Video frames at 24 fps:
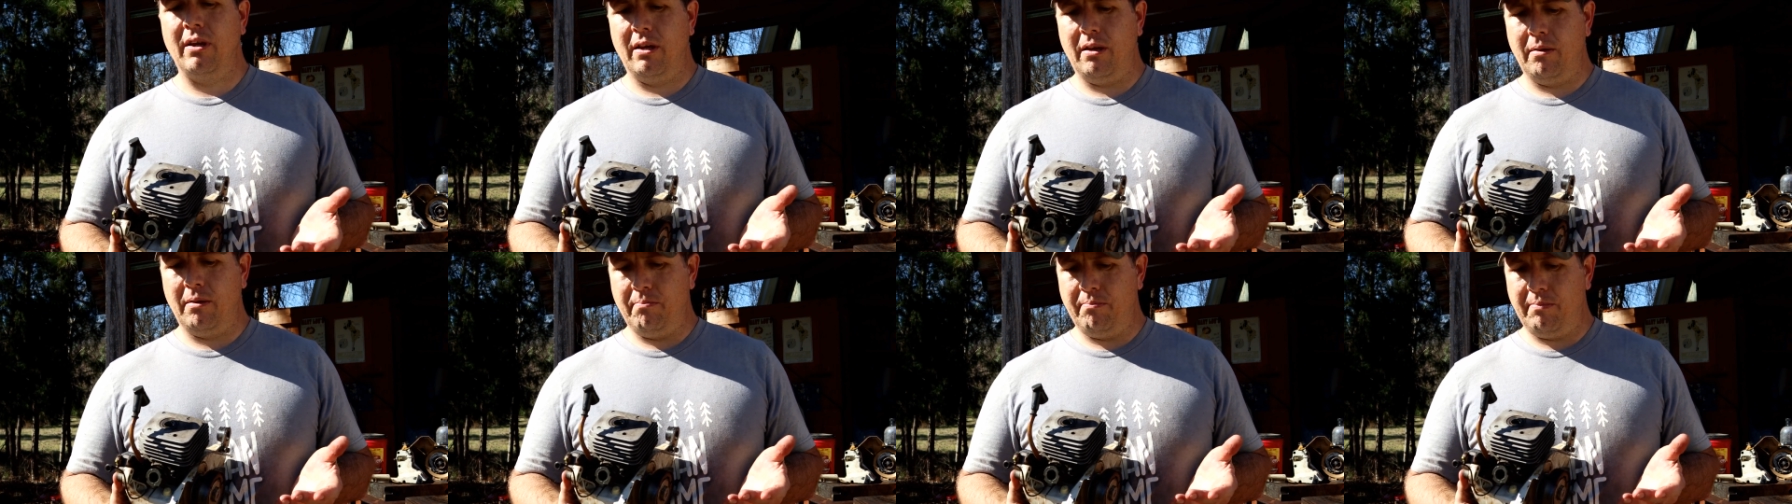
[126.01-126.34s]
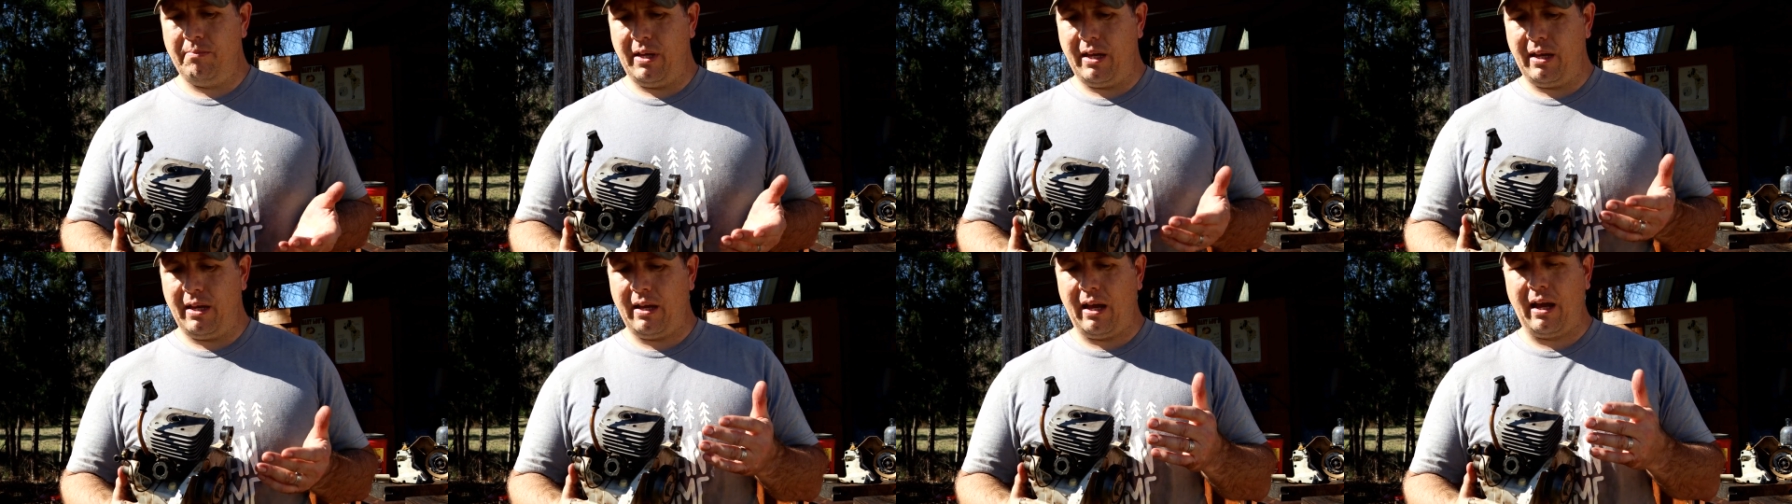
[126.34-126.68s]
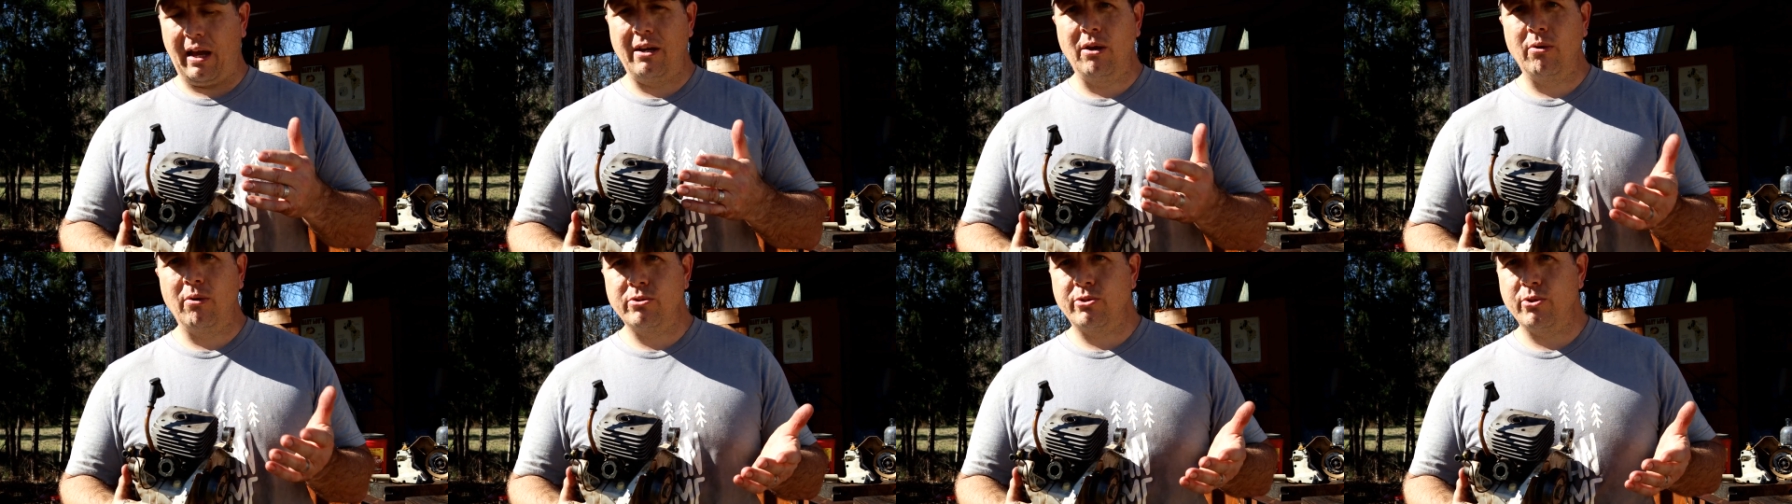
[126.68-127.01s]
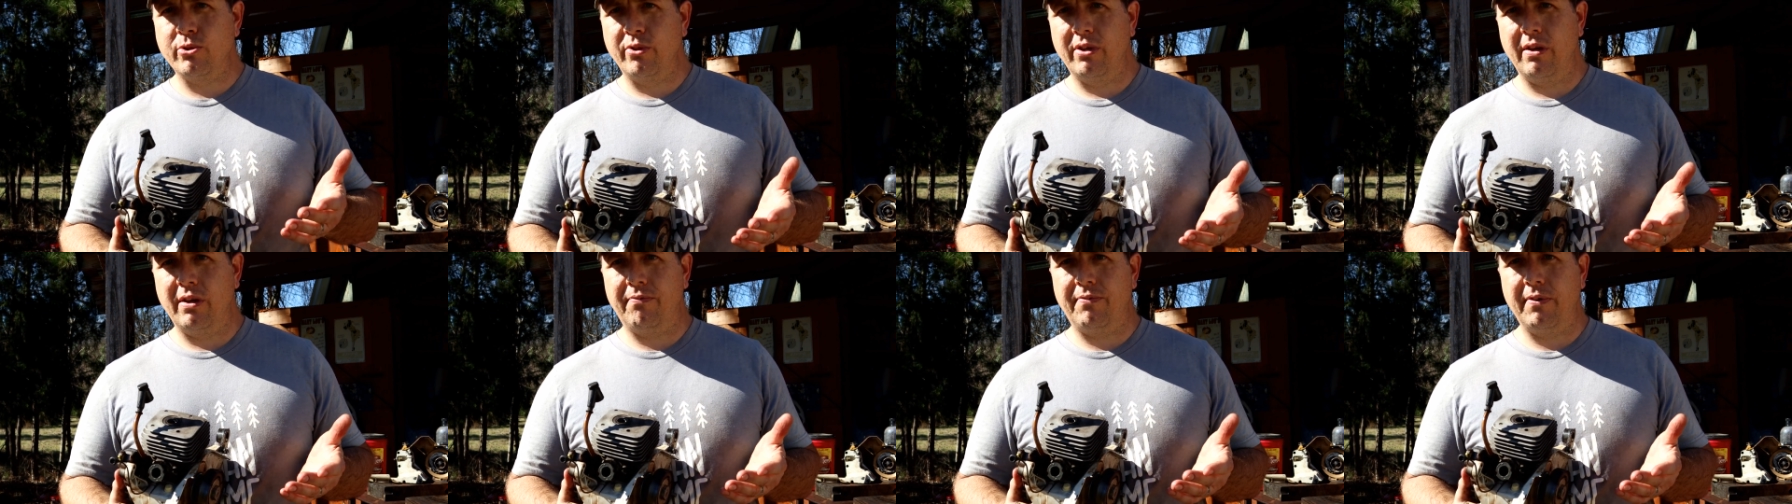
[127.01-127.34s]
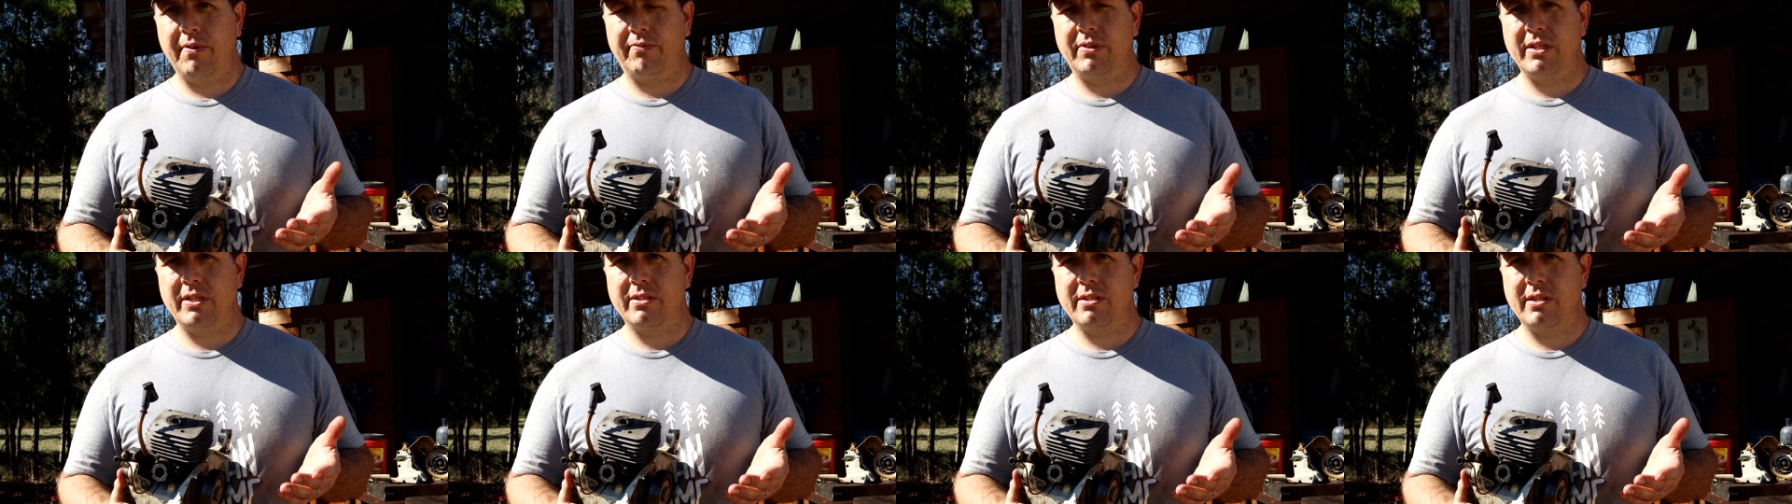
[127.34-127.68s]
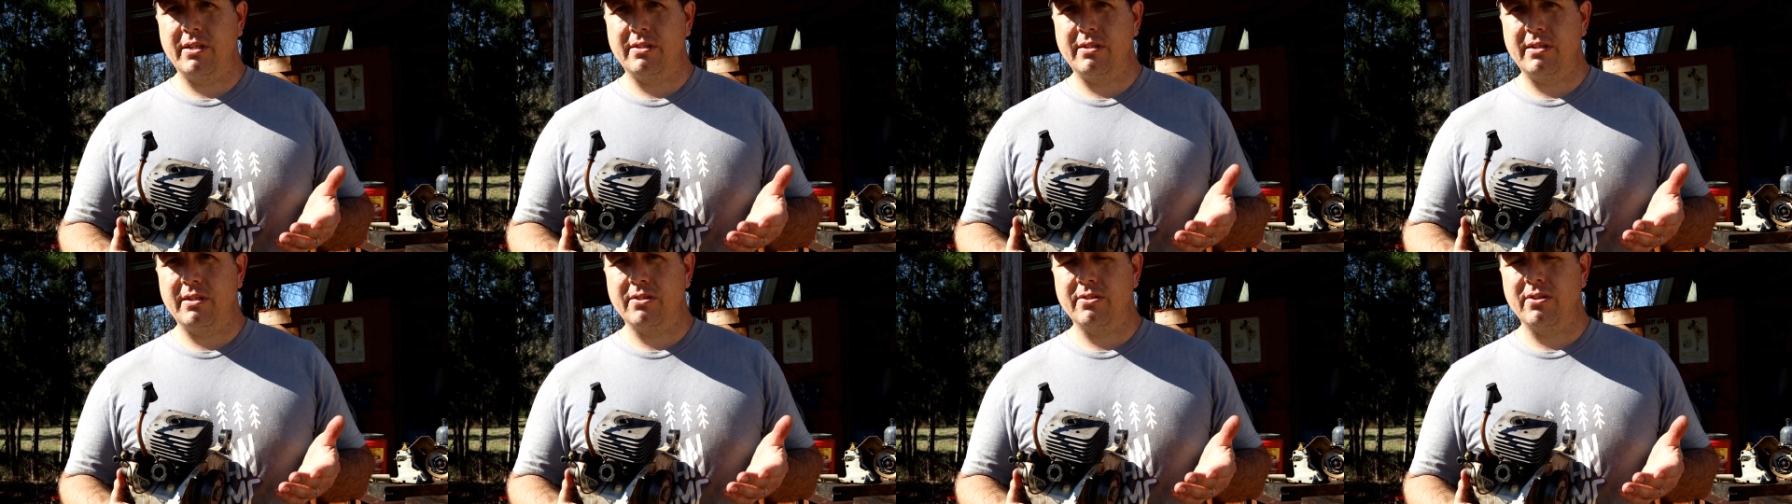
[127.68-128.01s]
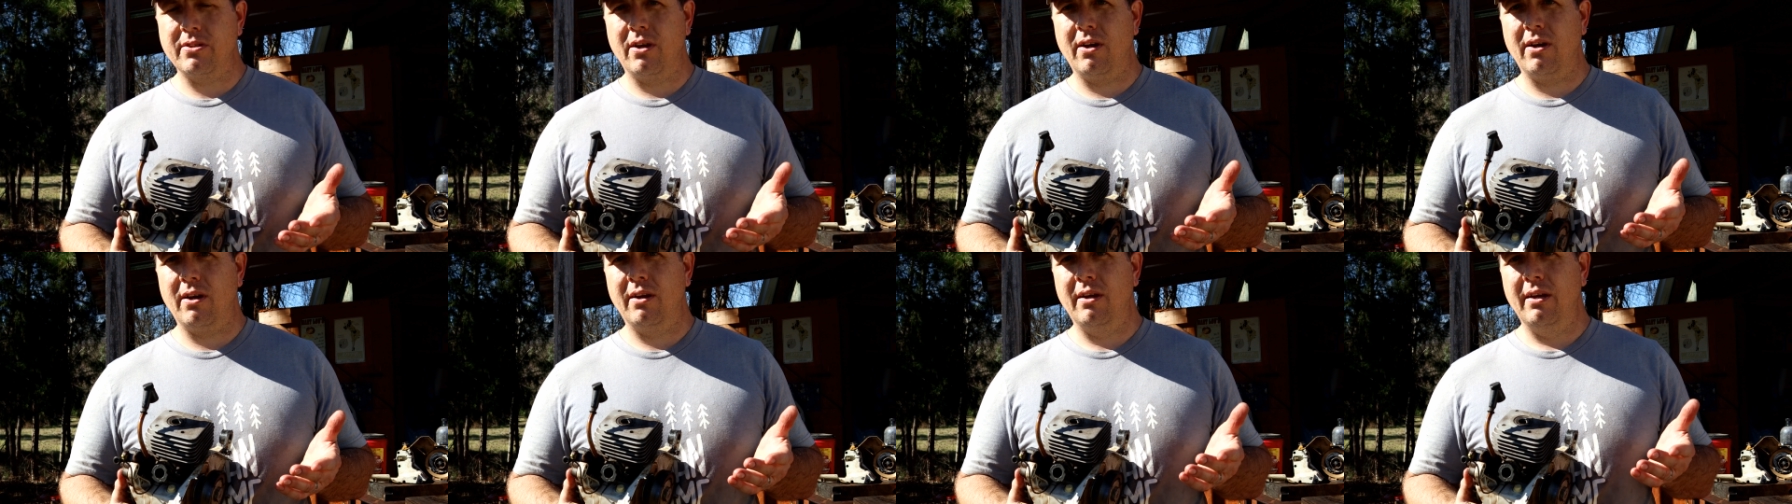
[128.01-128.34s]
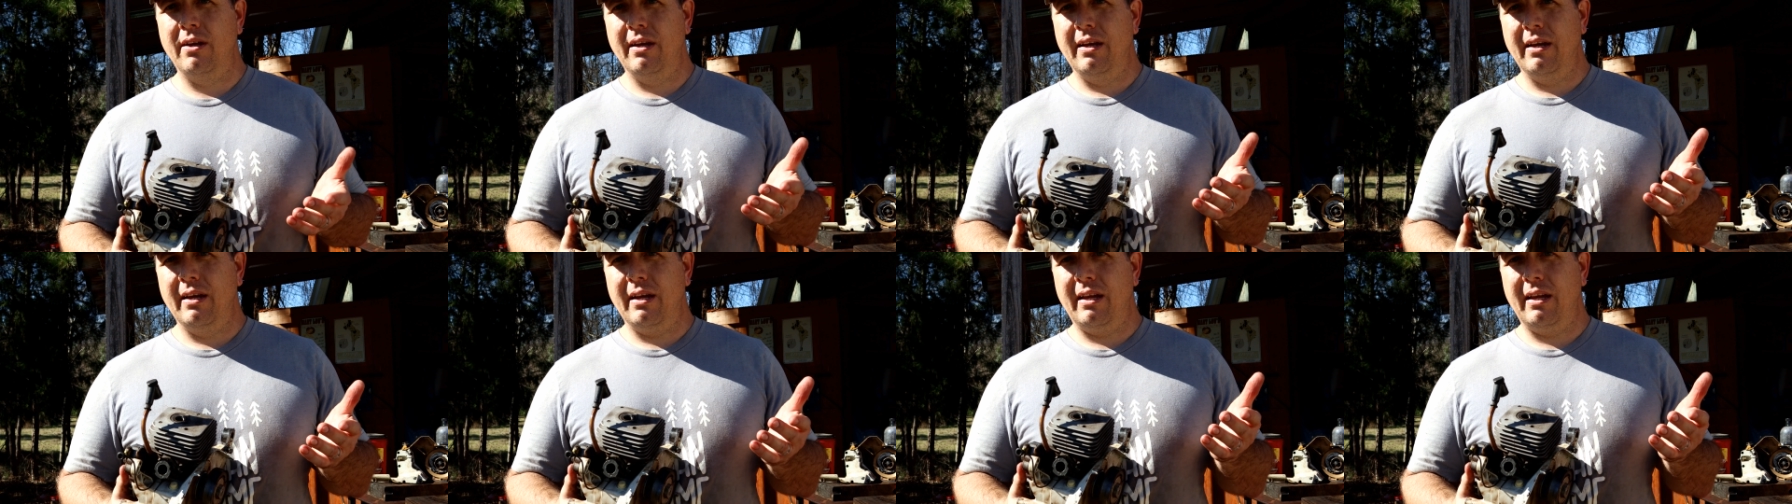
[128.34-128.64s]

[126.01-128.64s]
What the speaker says: I know it's only a 50cc saw.